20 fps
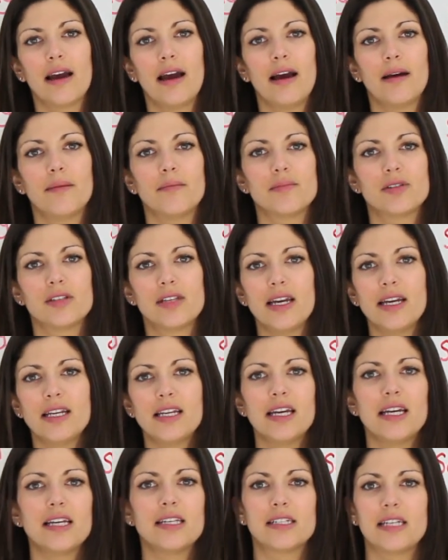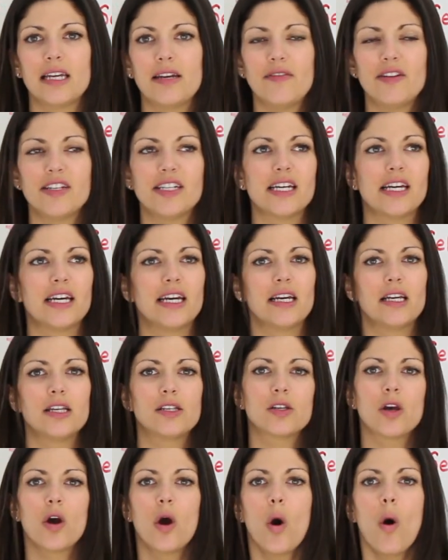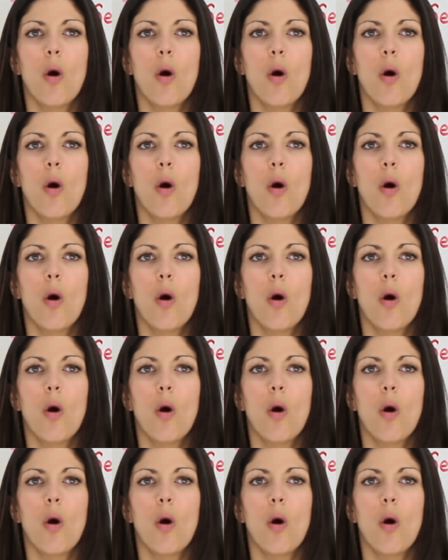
CDs, DVDs,